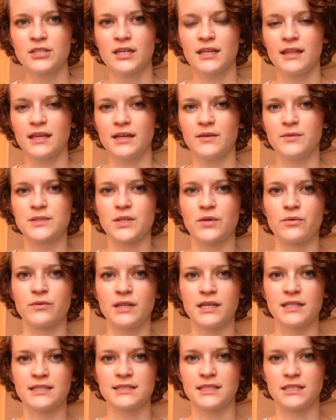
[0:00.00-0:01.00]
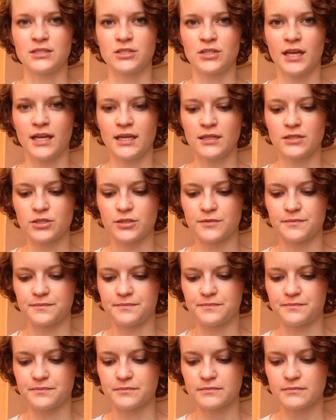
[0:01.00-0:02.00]
I think it was only a stitch gauge.
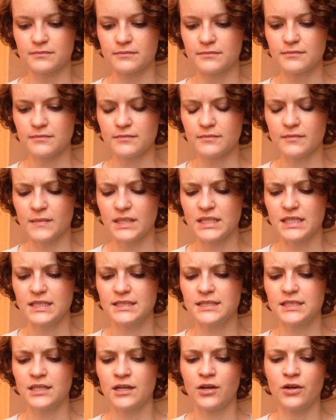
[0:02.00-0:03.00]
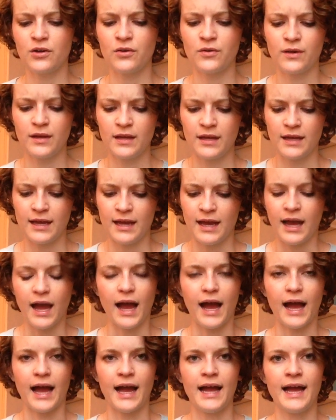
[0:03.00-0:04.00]
So
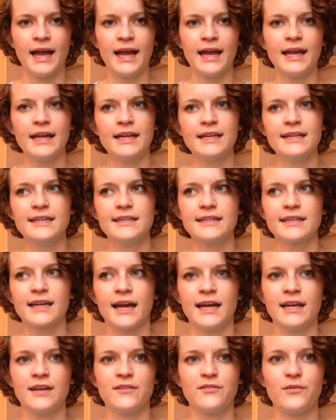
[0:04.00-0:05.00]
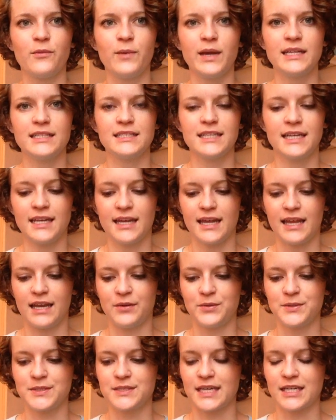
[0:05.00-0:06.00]
I kind of winged it, and it
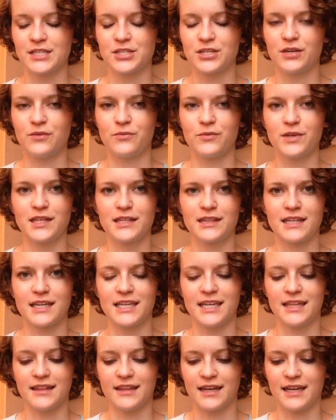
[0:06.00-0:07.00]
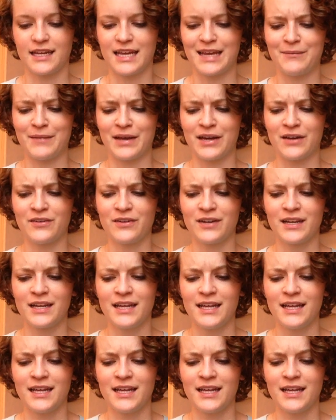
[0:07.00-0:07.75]
was actually really lucky that it came out.